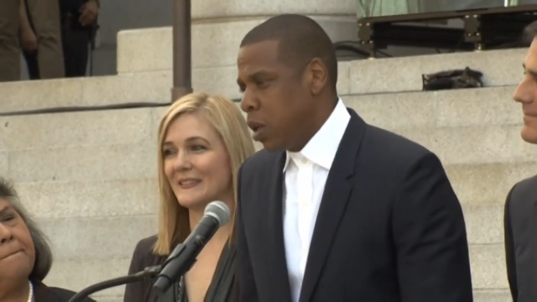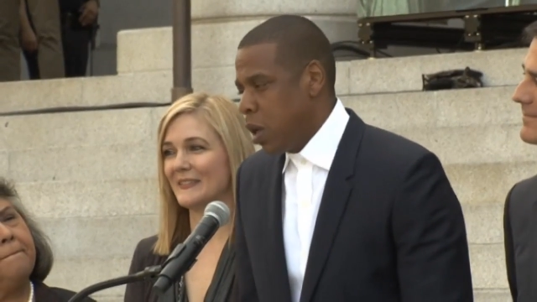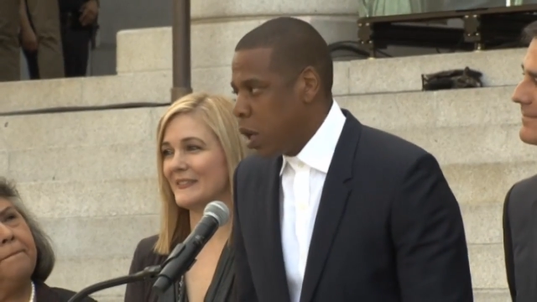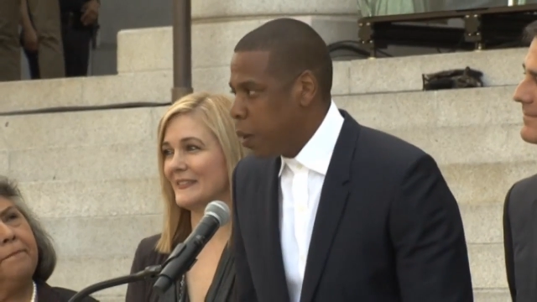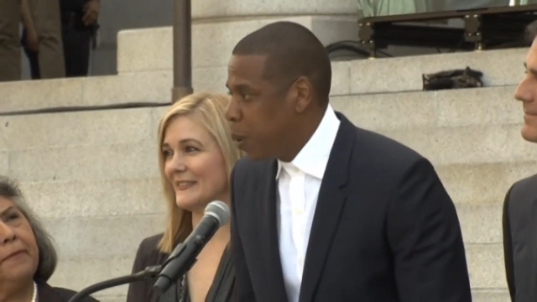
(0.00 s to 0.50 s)

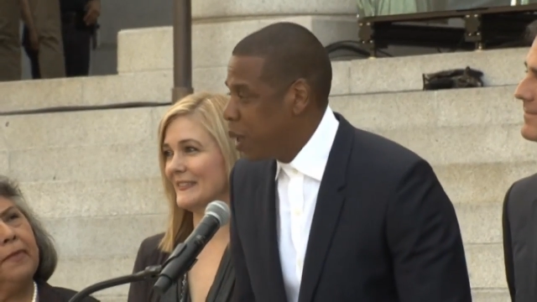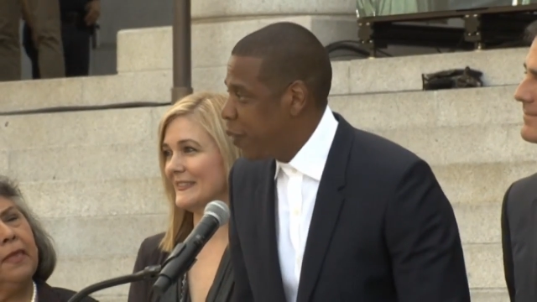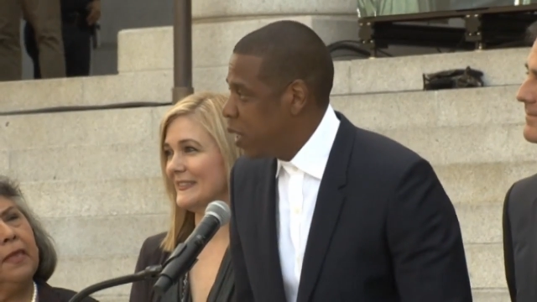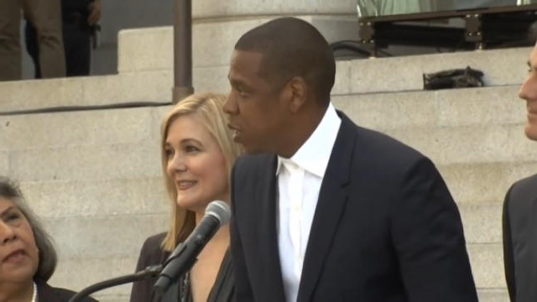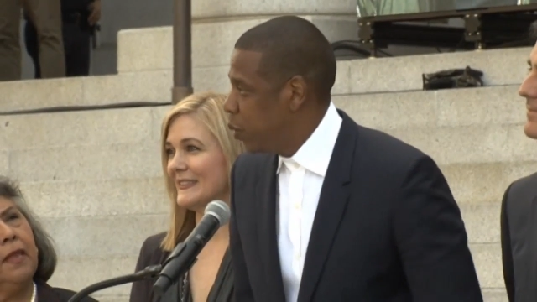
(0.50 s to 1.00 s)
Speaker 1: uh, to put a
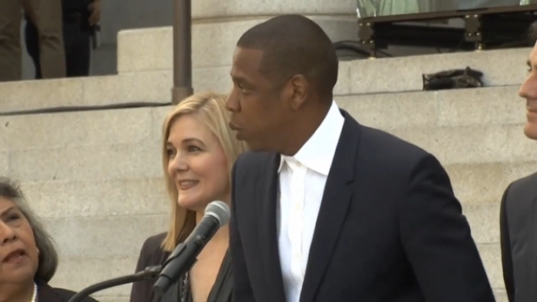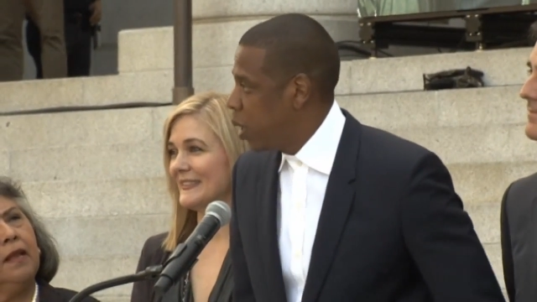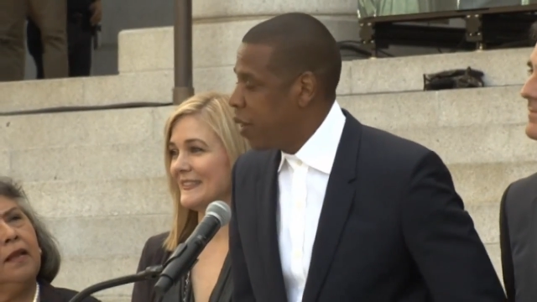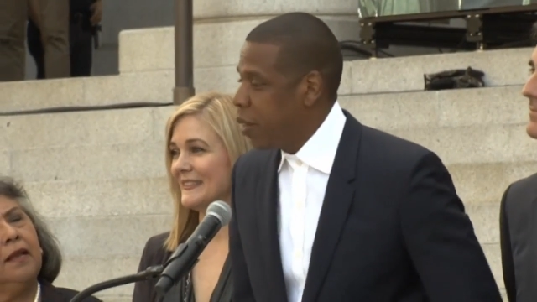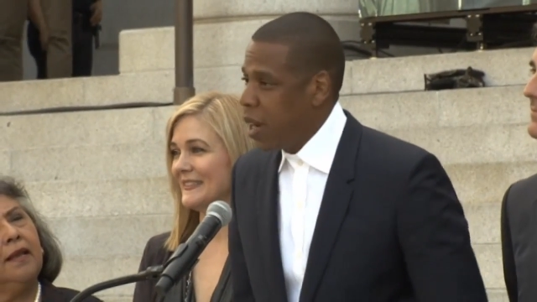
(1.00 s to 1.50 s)
festival
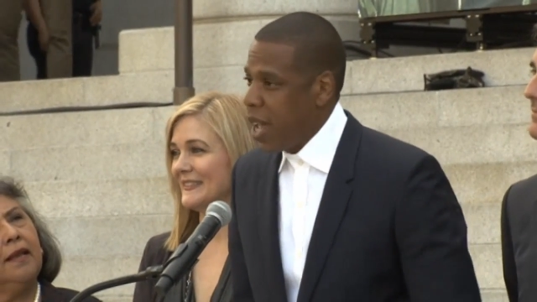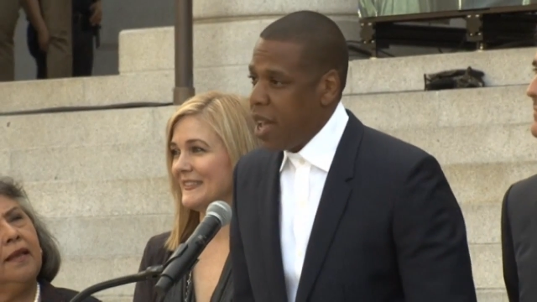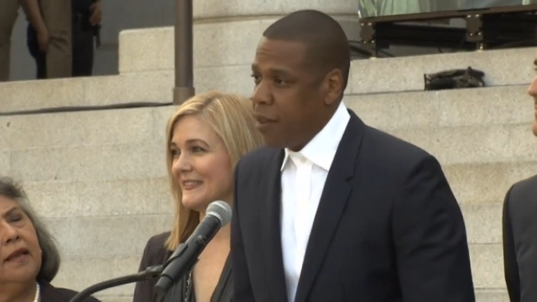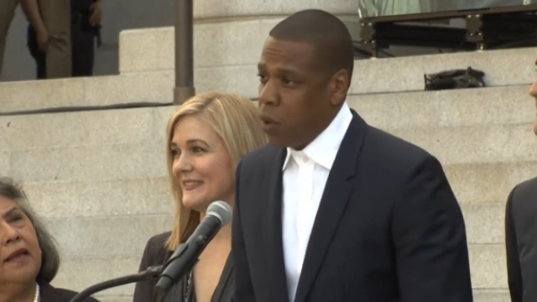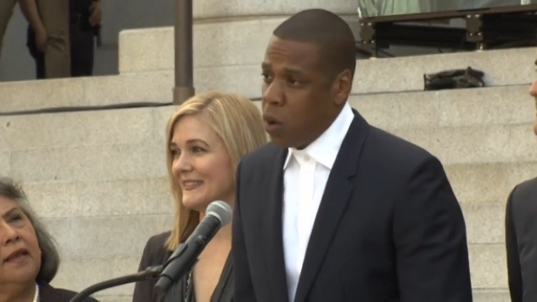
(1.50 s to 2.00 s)
together to
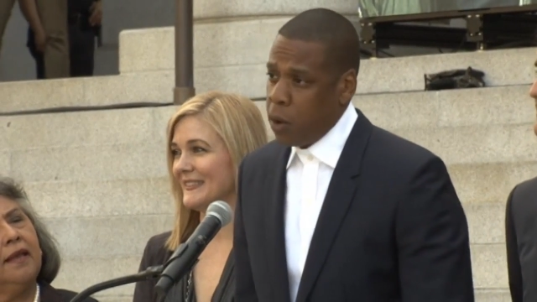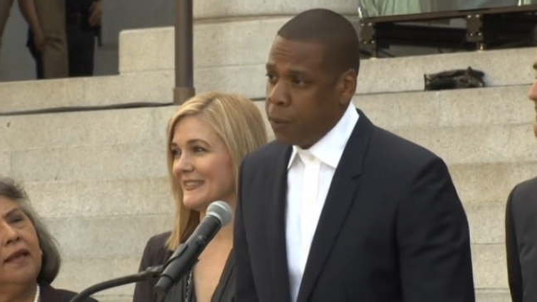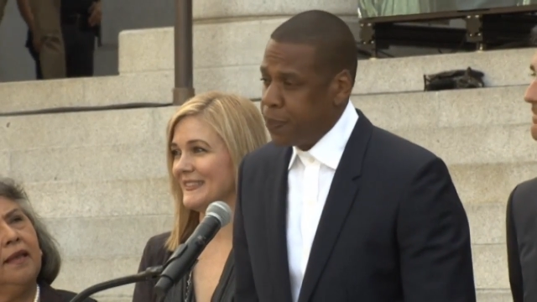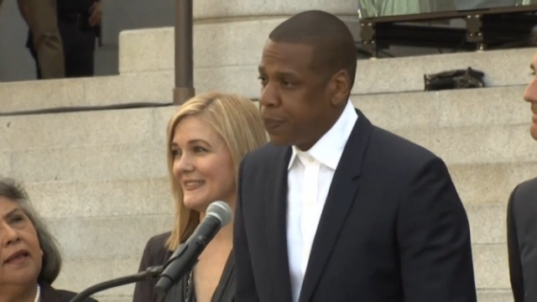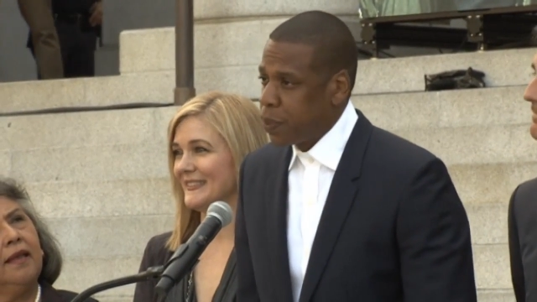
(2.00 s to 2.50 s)
have all
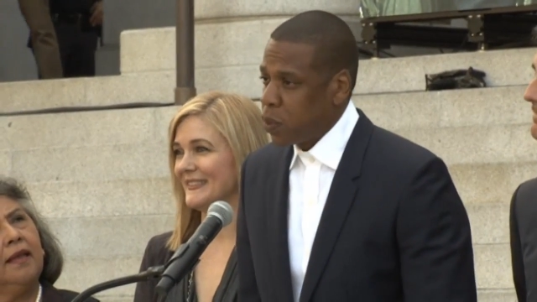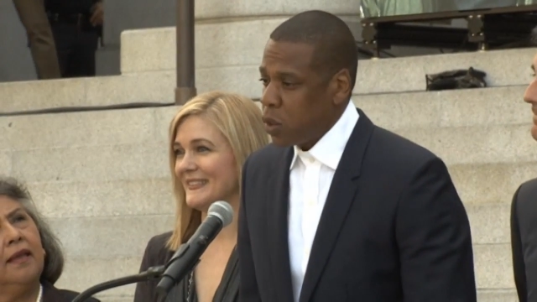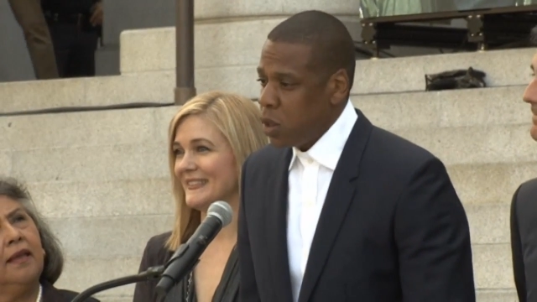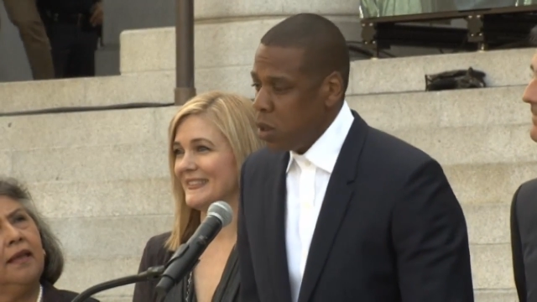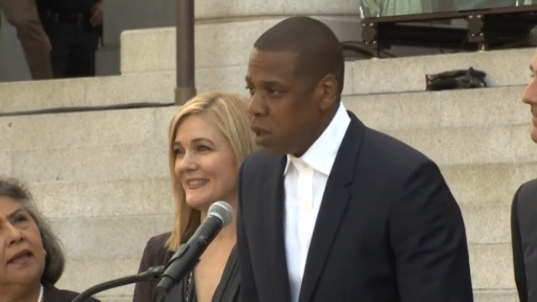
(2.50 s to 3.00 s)

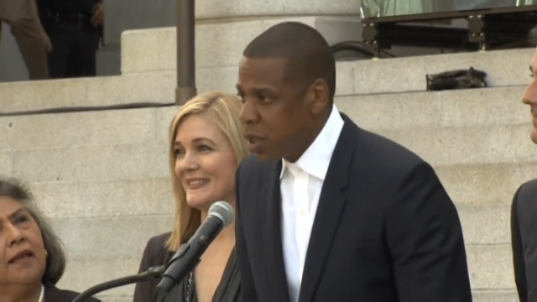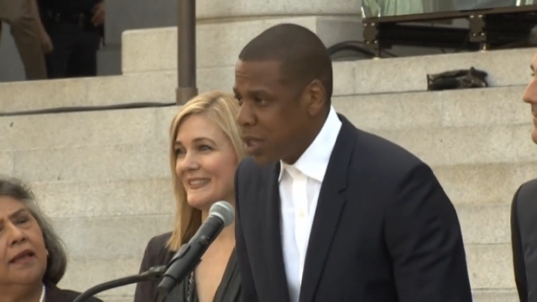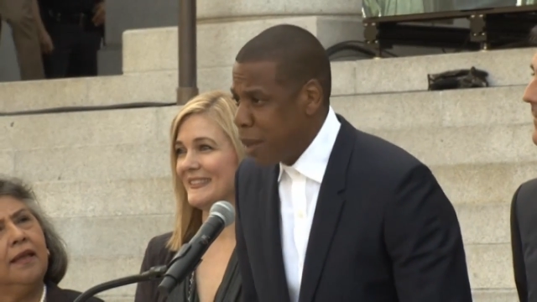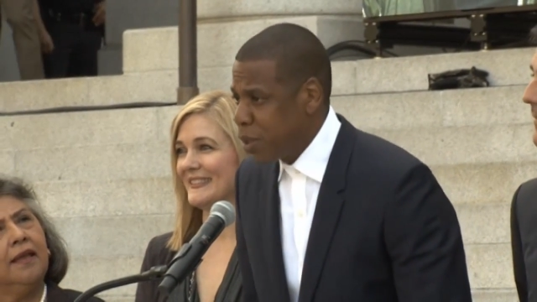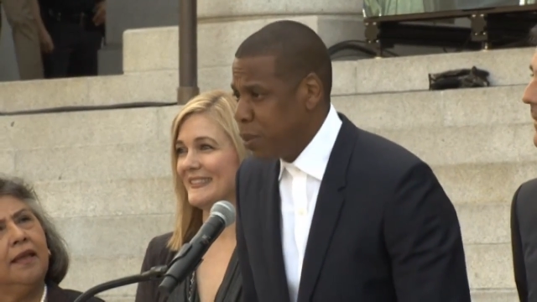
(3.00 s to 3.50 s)

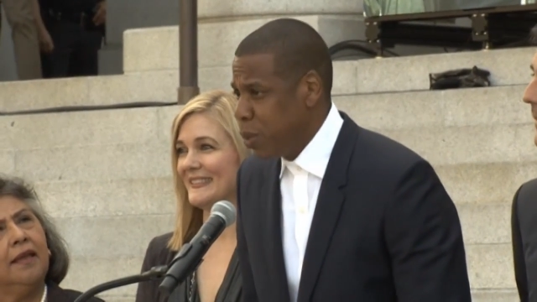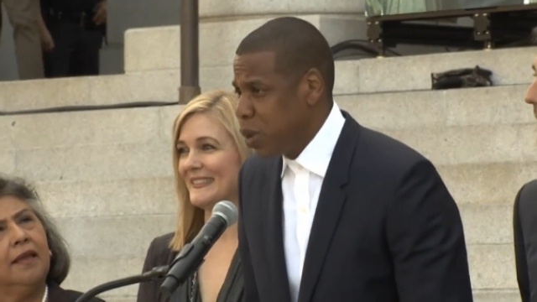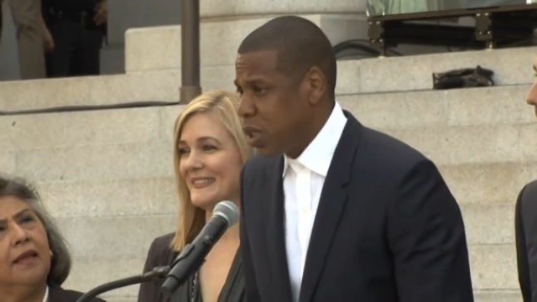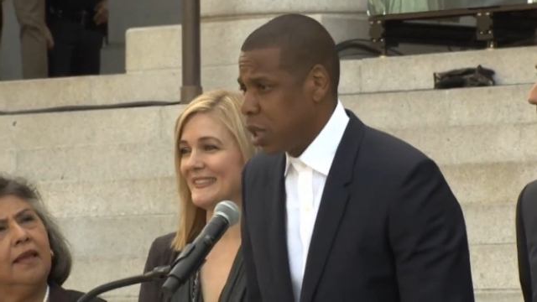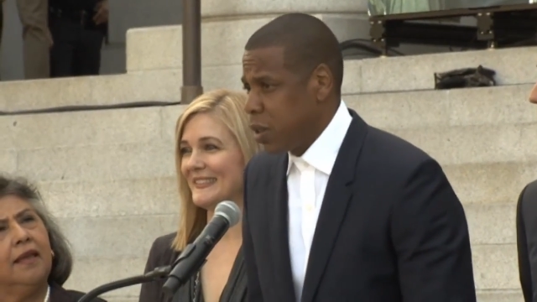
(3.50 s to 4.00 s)
types of
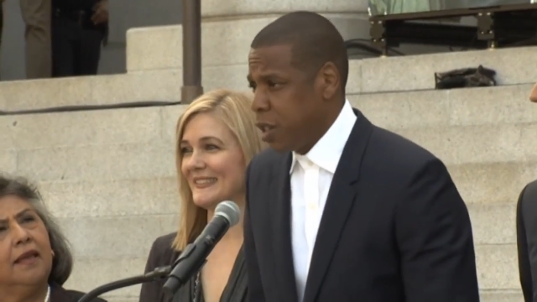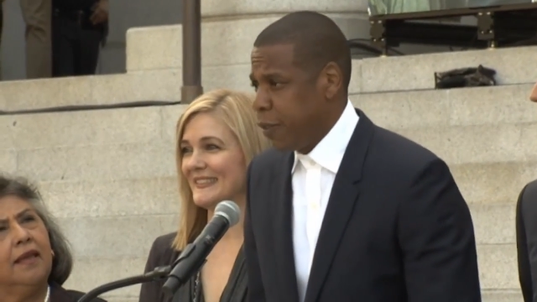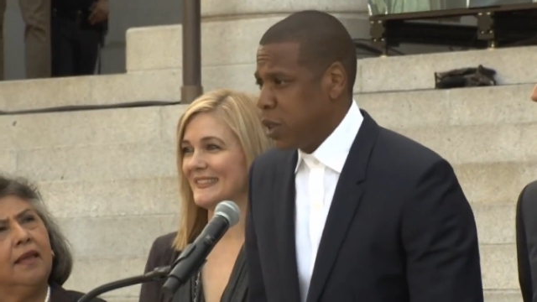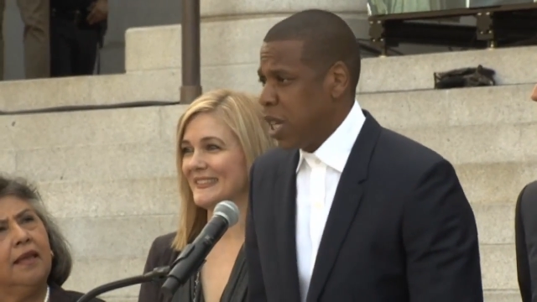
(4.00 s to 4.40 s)
music, different